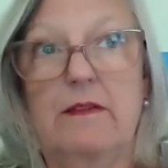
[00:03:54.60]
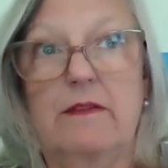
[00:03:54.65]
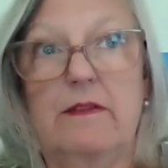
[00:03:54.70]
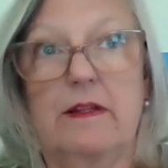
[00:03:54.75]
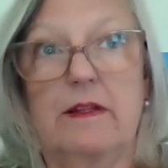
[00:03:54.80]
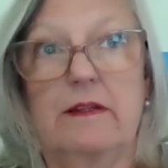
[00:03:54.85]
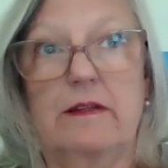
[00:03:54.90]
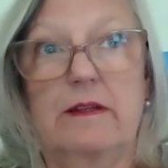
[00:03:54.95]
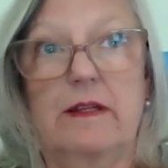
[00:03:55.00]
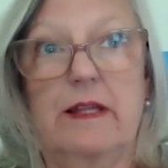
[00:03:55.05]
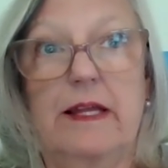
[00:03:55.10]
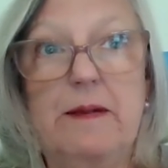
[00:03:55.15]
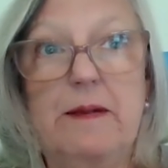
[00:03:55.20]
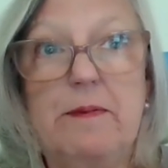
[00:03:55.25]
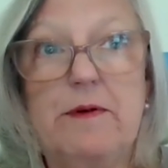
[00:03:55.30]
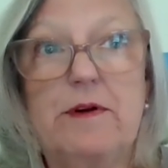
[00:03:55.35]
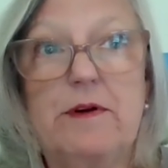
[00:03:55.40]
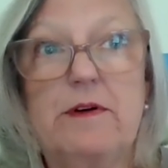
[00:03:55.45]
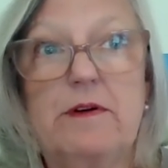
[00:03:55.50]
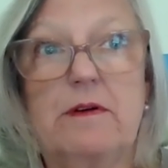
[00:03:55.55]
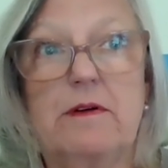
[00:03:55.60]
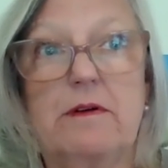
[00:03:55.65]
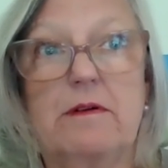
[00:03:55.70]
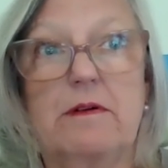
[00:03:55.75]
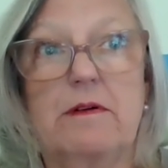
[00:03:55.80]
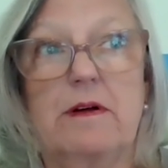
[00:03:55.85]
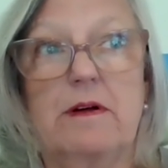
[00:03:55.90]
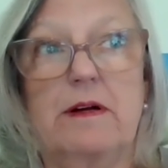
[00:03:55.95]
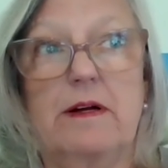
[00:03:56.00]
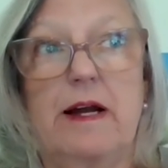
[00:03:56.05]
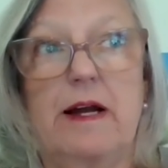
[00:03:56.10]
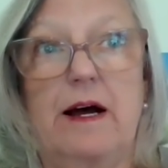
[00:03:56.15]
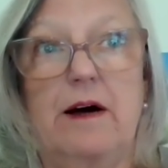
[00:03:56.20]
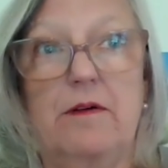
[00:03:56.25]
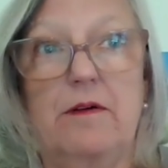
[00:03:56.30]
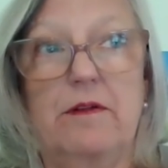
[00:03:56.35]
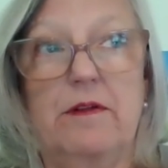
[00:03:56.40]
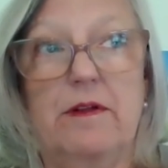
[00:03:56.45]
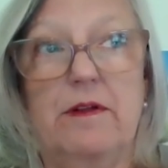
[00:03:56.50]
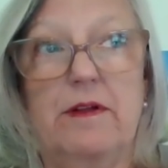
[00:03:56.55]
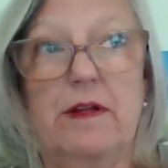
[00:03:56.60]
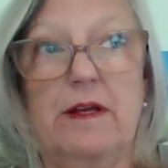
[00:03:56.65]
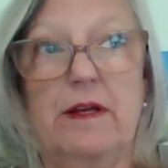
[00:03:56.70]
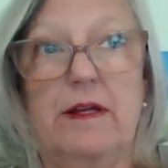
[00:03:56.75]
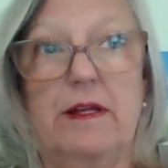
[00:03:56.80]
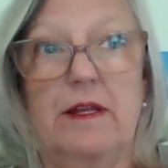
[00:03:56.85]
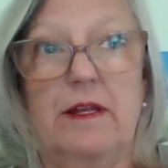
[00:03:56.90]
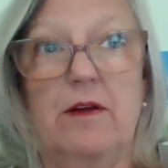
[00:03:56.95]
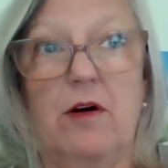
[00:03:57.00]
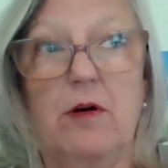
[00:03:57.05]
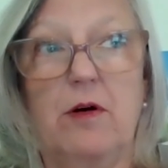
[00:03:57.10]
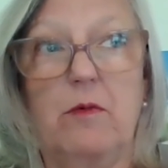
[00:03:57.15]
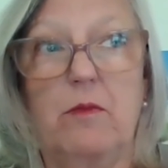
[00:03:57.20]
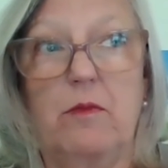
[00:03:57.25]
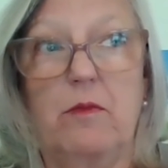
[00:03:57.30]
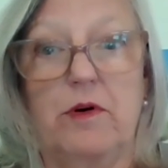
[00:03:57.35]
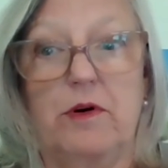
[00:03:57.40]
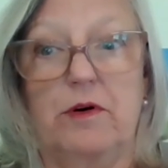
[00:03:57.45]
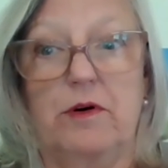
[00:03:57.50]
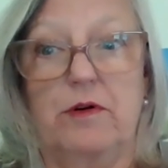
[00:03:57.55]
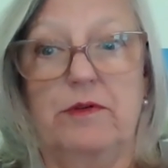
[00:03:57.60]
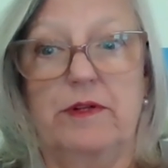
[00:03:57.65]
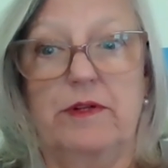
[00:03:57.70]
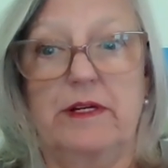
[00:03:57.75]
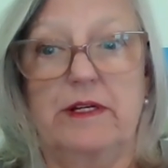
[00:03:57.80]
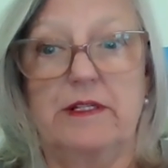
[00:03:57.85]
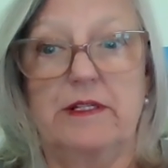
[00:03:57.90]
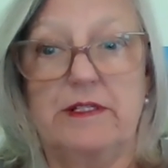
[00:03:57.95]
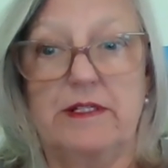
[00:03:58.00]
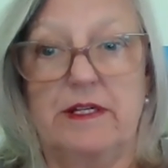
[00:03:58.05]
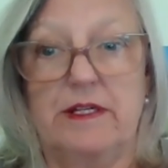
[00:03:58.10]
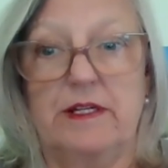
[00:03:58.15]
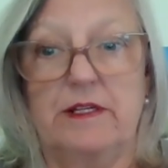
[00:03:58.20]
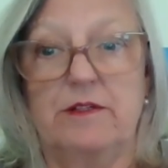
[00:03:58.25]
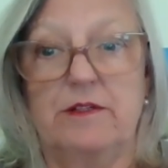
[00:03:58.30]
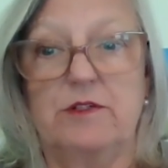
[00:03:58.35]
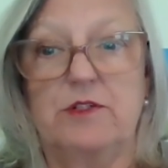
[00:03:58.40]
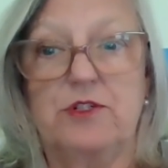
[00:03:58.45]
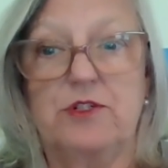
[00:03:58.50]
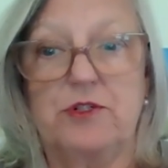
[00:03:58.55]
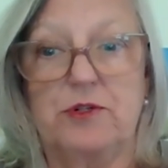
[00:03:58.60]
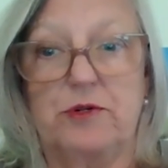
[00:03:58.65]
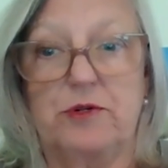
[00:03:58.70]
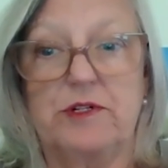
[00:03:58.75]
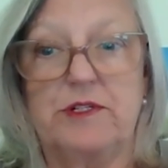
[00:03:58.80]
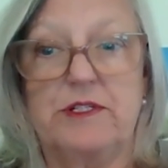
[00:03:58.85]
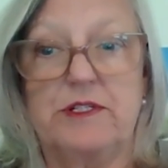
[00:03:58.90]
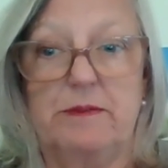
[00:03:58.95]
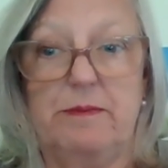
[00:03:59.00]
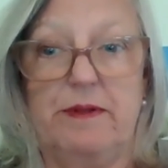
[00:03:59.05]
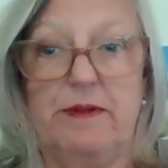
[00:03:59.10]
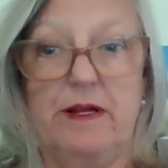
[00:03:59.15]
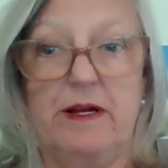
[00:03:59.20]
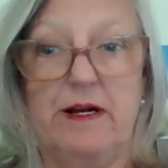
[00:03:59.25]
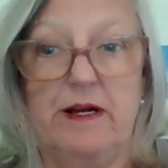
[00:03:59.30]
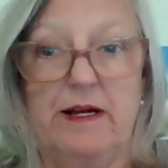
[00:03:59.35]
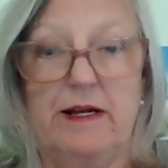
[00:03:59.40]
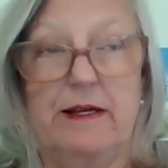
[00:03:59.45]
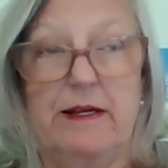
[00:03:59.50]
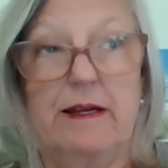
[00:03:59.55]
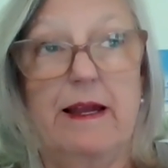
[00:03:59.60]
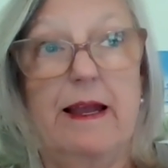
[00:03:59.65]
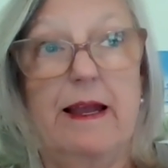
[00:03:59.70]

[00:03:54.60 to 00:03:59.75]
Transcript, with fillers: the labor out in our world is in short supply